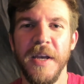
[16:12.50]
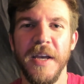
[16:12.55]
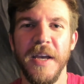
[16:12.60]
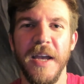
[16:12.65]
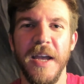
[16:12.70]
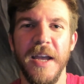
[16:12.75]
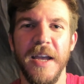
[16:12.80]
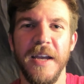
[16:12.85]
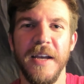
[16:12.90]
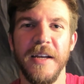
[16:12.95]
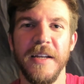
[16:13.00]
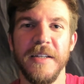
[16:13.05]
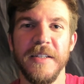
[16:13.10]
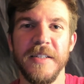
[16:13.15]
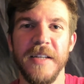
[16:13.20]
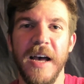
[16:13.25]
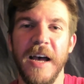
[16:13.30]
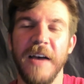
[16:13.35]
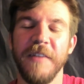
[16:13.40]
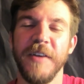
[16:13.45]

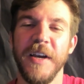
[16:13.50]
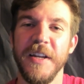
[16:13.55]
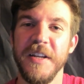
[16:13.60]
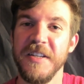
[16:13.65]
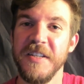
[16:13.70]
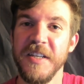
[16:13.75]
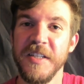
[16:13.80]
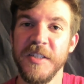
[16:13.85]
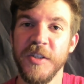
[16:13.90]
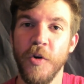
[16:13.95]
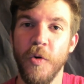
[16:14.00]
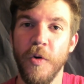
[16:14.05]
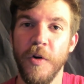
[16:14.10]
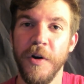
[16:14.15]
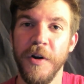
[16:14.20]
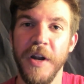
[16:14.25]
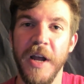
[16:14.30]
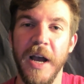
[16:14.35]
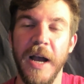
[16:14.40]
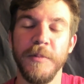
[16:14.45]
And I've got a
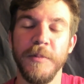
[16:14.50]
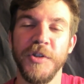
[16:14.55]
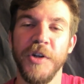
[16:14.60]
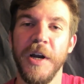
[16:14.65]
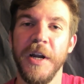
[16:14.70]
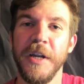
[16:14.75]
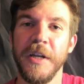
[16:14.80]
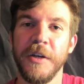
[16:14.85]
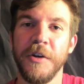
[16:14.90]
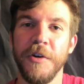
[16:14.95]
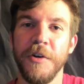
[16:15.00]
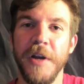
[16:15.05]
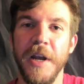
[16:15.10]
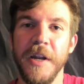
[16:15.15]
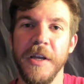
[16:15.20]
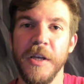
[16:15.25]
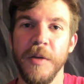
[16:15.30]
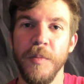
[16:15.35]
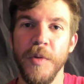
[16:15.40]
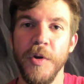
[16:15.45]
Discord. I'm trying to create
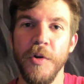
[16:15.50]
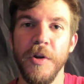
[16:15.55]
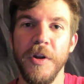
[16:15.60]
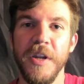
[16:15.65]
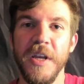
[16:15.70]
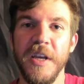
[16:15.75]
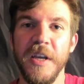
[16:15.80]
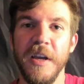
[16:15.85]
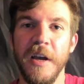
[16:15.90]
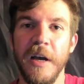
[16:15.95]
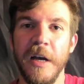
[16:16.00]
a community